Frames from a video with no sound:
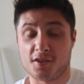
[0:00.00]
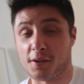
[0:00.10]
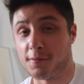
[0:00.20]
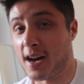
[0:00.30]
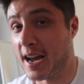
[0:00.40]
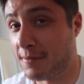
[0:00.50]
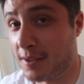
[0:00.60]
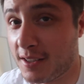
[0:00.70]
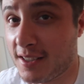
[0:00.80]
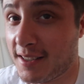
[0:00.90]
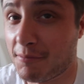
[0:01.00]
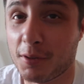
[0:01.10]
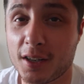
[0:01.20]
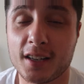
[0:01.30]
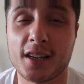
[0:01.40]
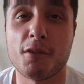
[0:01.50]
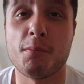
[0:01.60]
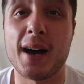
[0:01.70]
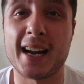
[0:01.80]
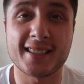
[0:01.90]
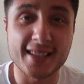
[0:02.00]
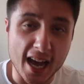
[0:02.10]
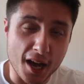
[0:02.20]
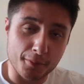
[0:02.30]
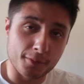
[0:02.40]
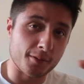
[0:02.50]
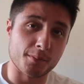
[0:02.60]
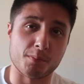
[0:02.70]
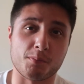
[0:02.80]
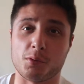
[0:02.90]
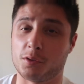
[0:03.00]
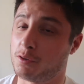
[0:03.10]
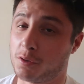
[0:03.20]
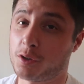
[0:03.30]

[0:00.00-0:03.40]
top five, and we're going to go back south to a